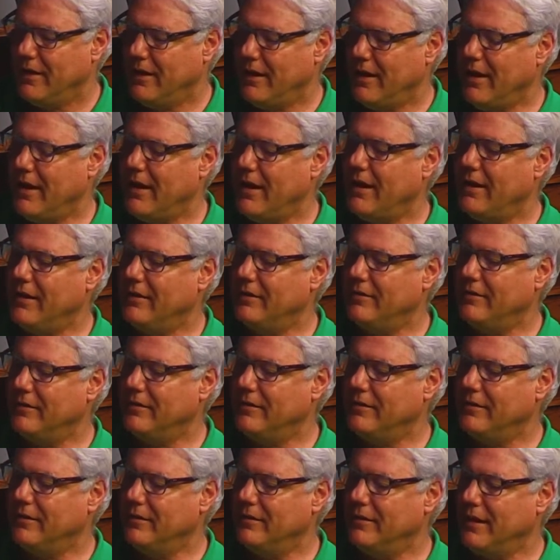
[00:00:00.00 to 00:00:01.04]
and
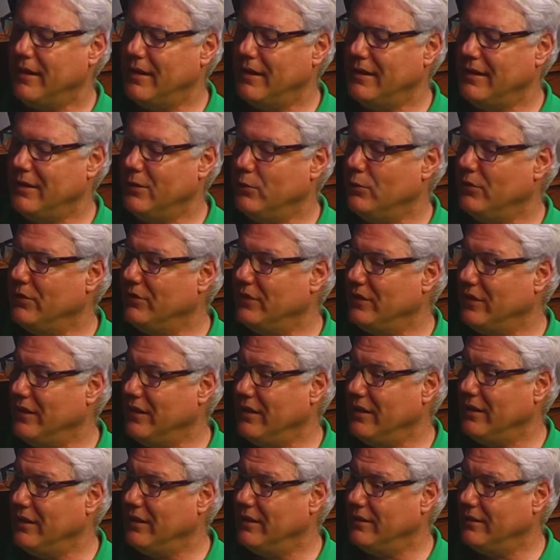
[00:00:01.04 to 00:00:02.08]
that he was
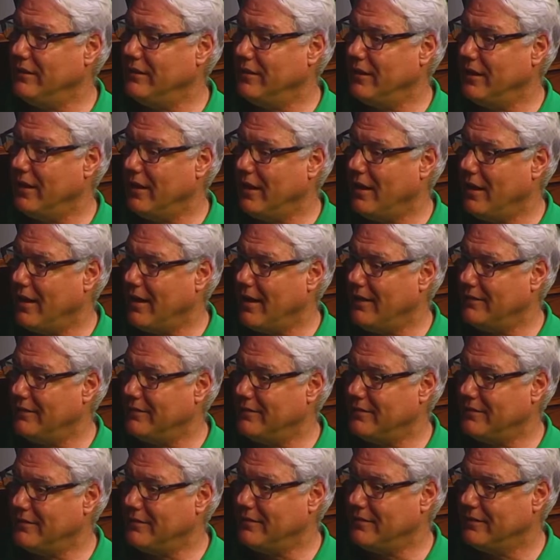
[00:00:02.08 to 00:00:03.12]
in
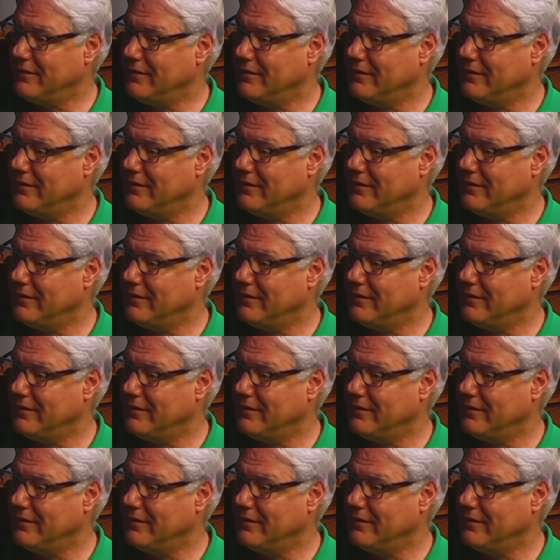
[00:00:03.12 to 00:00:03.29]
us,